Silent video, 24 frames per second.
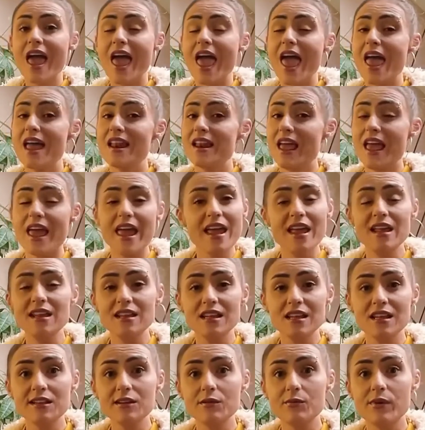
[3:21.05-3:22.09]
and
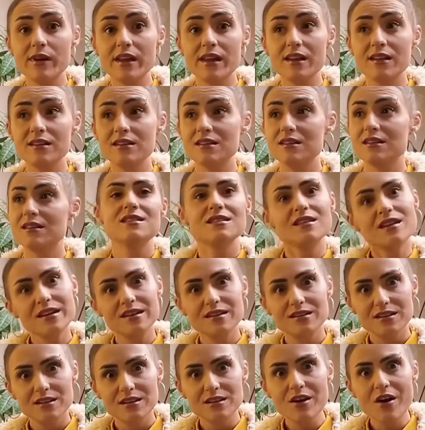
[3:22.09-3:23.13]
ending with
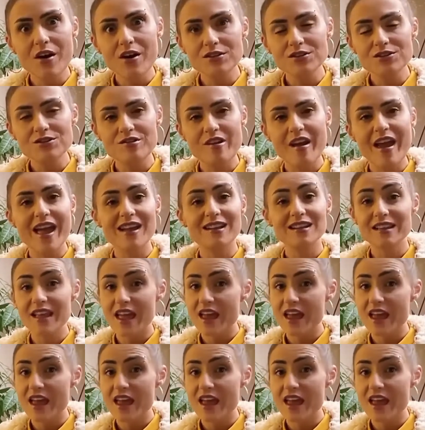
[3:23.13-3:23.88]
signing the contract